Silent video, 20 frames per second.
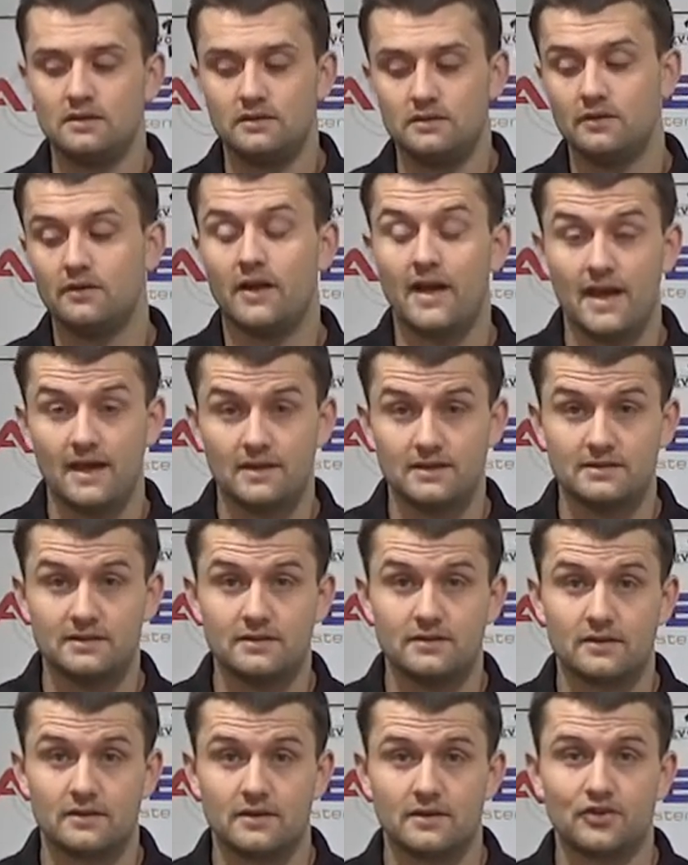your hand is
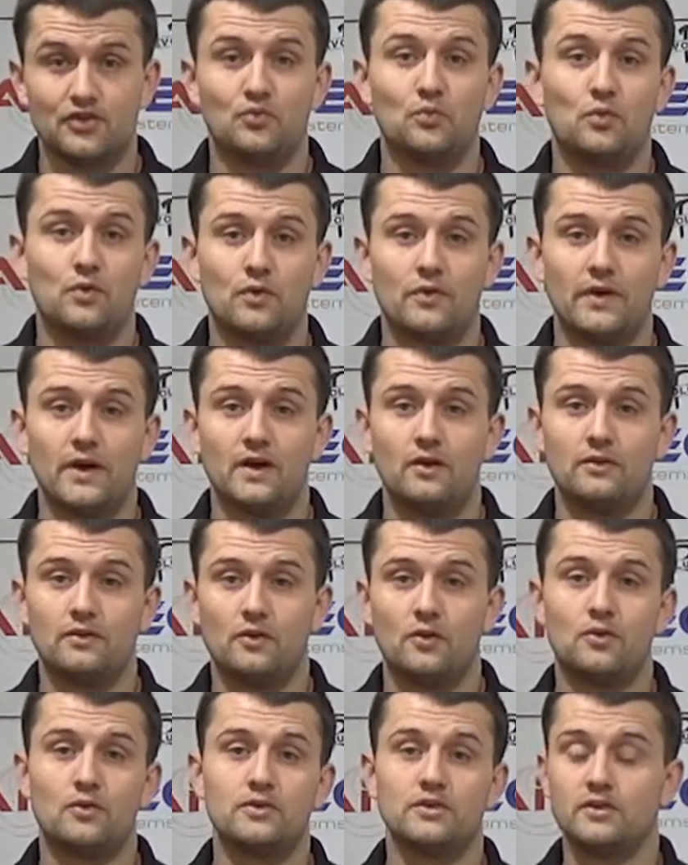either going to get wore out
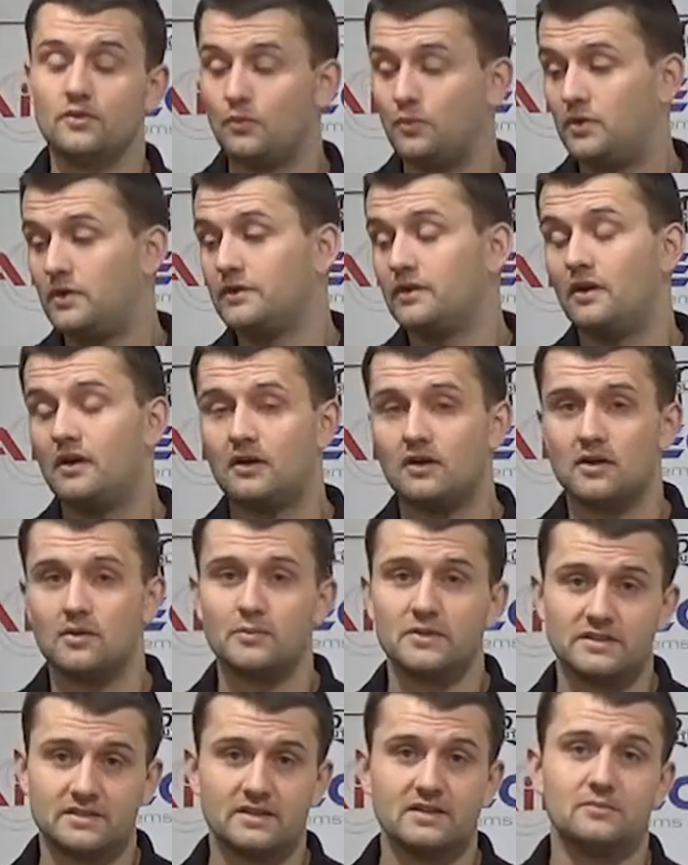or your one arm
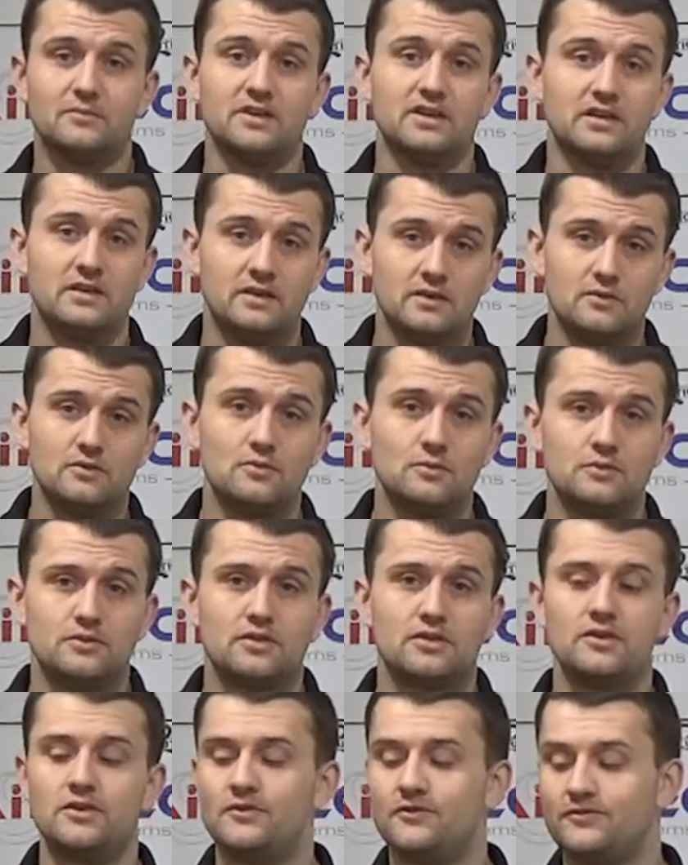is going to be huge
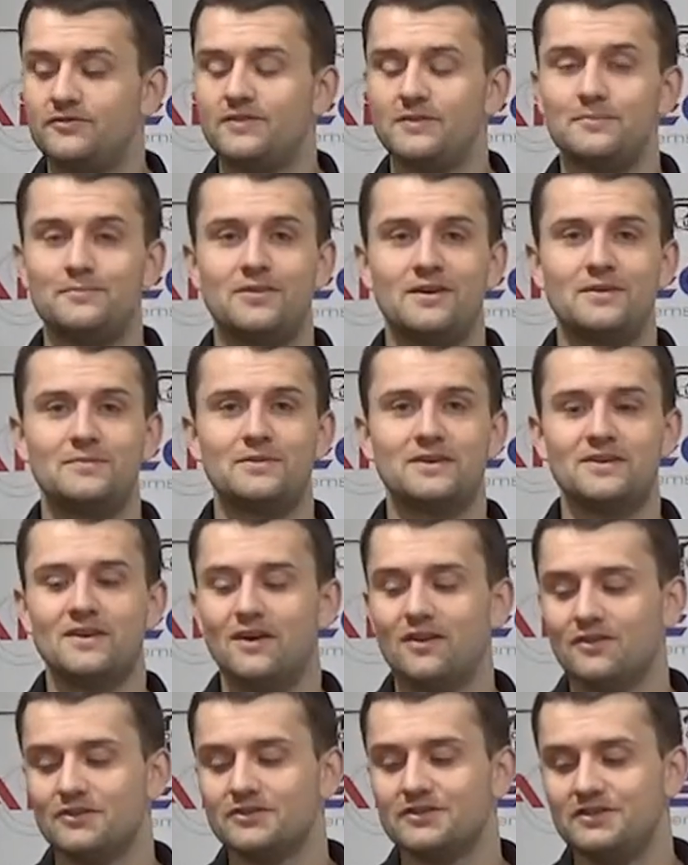from pumping
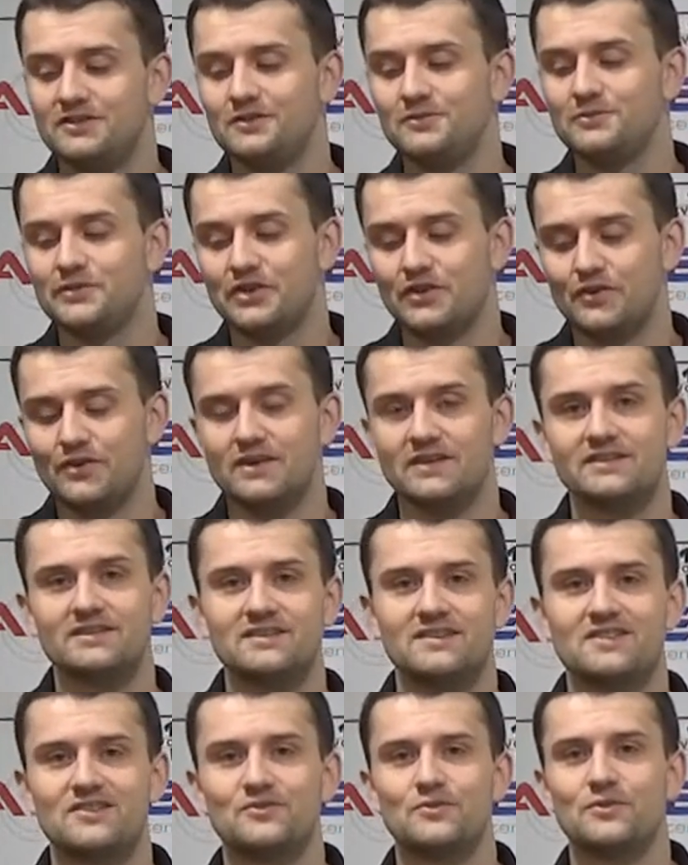all those tubes of grease
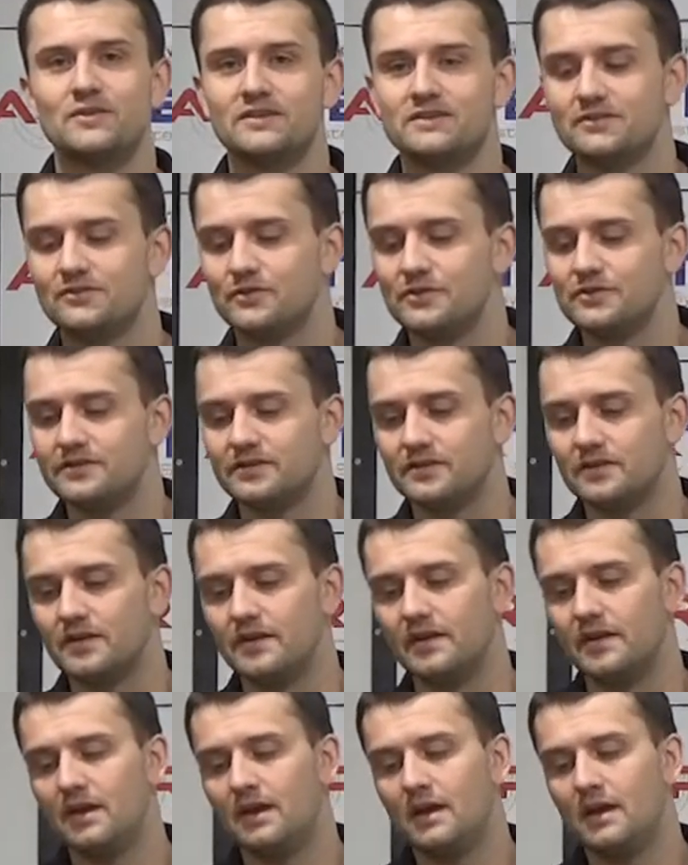through this grease gun.